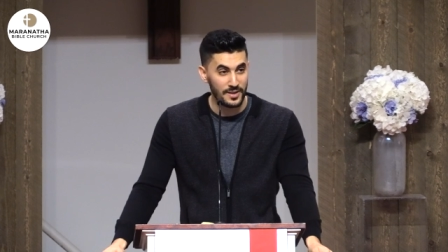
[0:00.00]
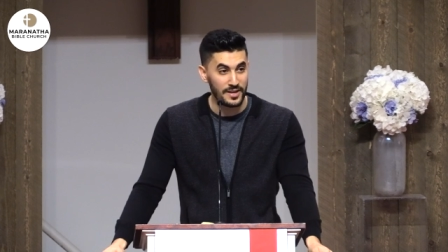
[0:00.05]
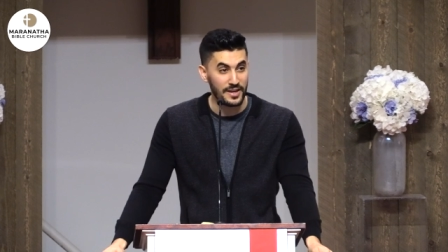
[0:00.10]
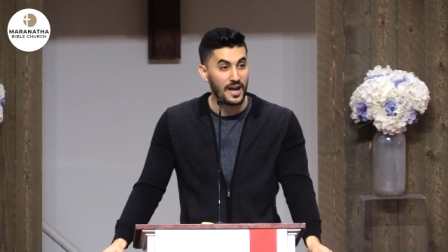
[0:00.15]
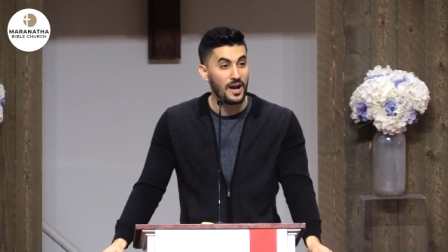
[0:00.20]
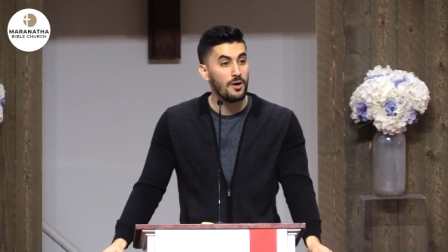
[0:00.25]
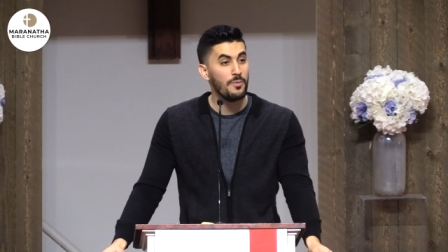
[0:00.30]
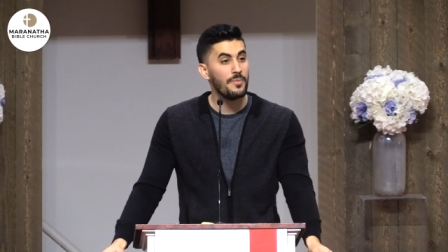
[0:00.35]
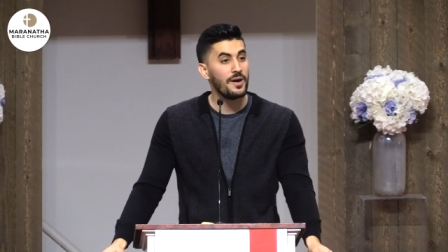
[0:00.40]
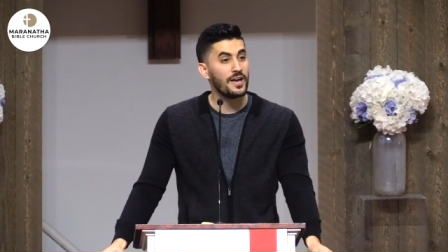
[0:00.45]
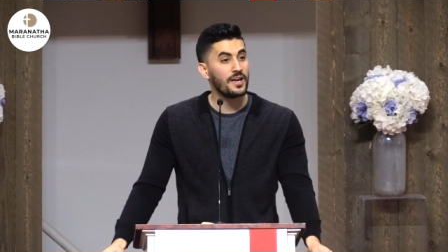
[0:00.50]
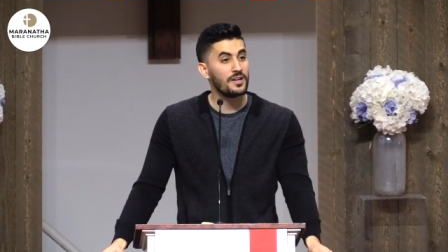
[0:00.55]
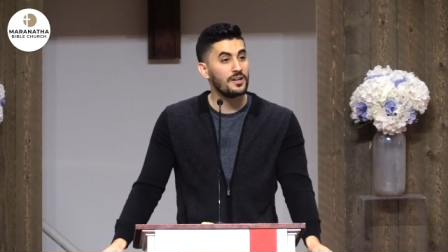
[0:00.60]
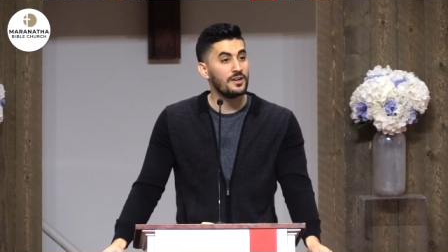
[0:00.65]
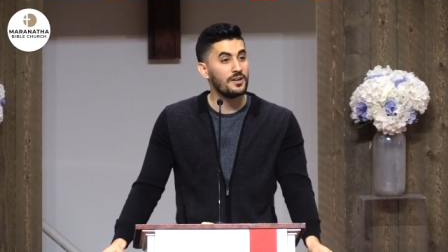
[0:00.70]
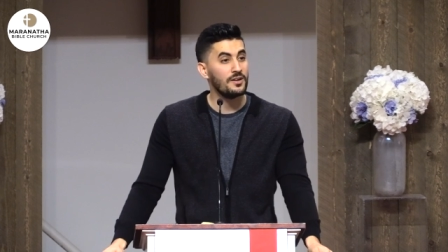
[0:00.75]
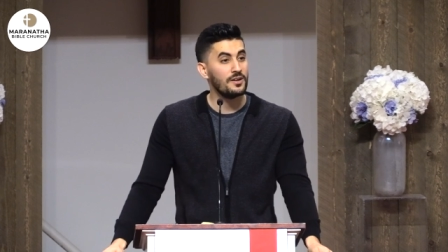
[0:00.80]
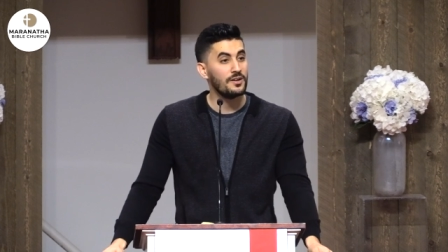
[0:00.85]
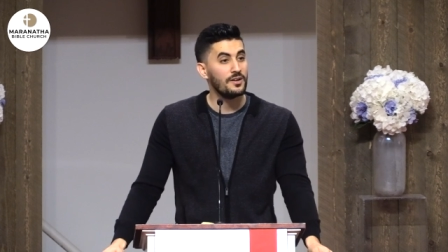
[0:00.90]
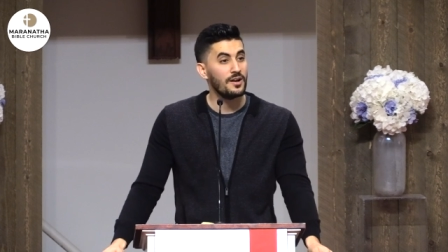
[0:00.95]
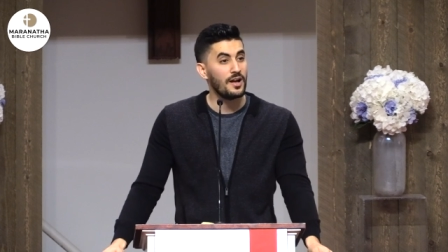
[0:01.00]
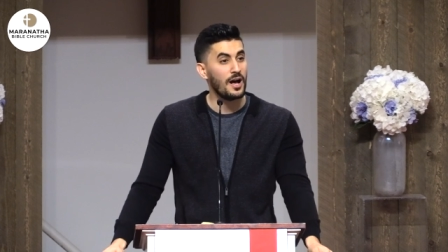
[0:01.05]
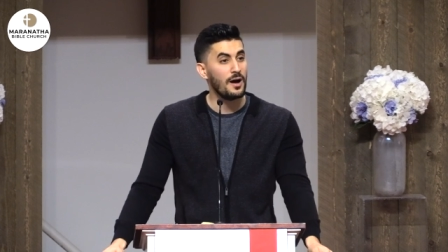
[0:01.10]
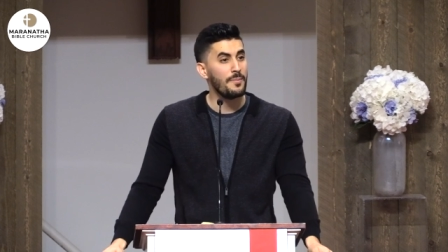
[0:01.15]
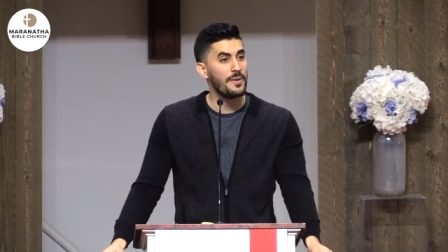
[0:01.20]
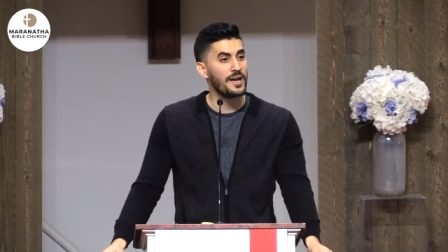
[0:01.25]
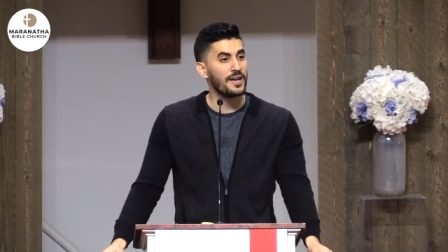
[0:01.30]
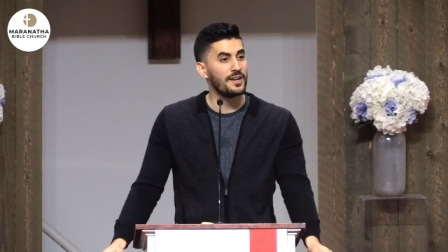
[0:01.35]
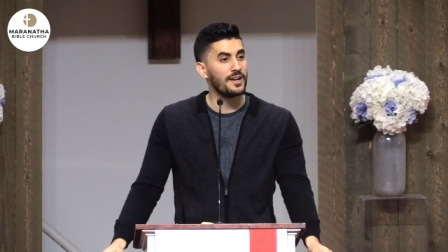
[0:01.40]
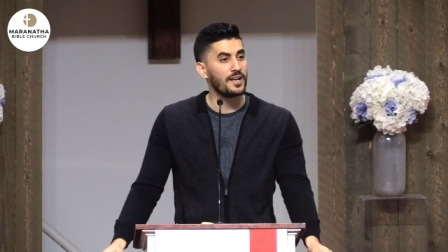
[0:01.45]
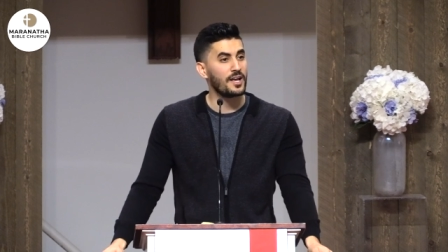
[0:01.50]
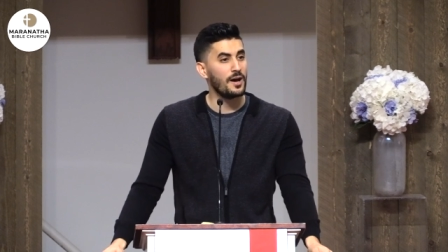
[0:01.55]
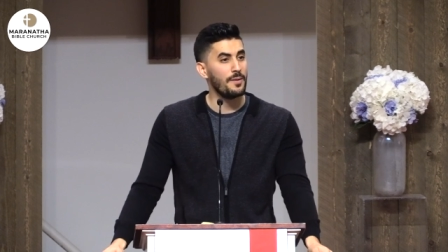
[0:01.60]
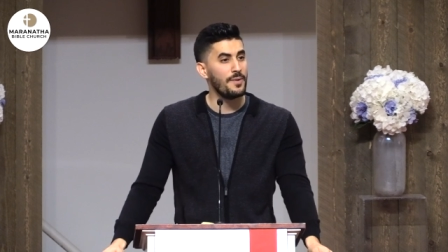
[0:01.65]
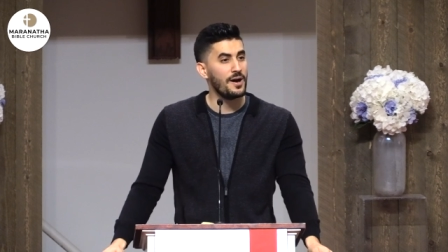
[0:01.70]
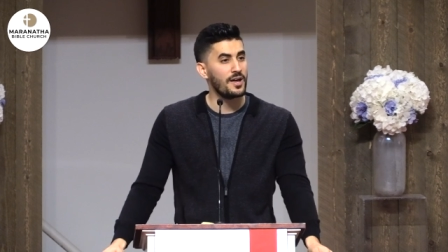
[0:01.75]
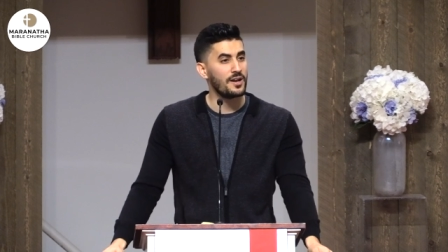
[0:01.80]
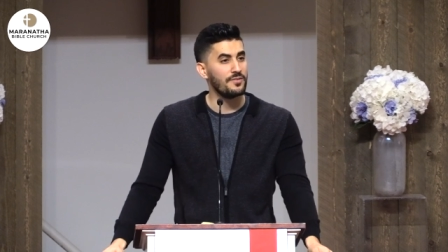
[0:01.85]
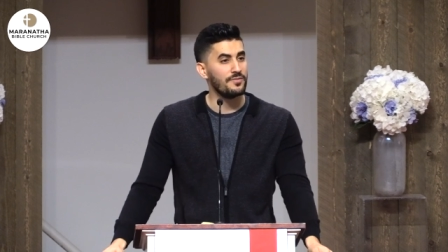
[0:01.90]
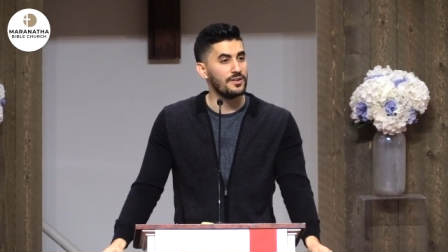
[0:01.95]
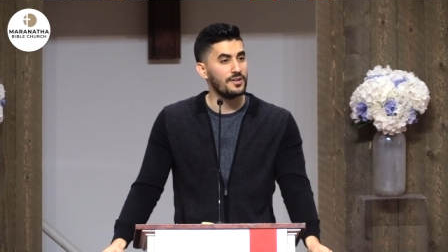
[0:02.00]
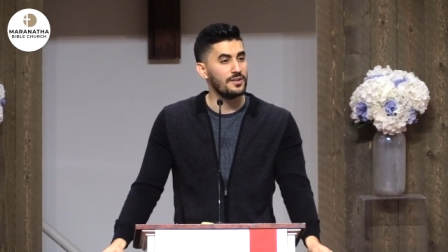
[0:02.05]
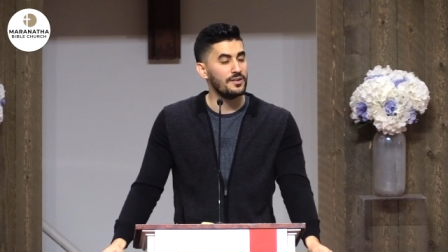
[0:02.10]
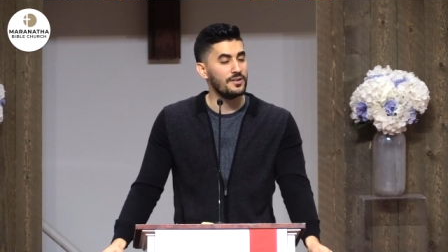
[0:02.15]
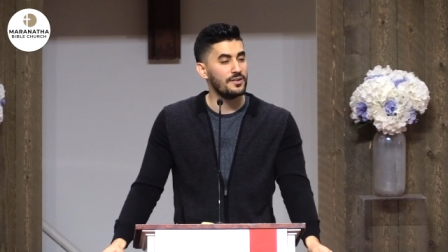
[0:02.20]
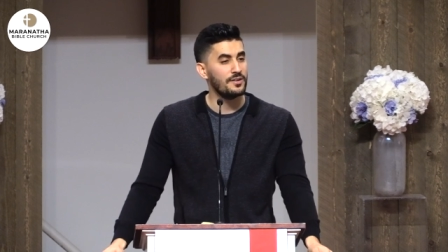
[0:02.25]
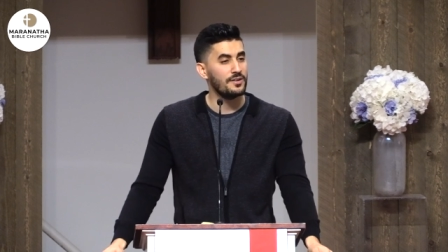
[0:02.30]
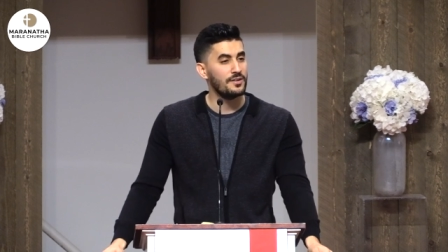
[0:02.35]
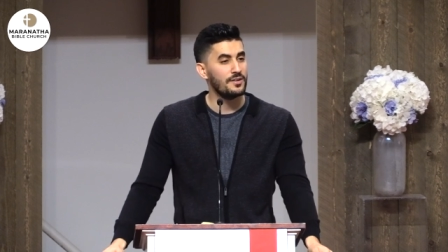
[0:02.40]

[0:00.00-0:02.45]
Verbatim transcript: And how am I gonna how am I gonna come out of it?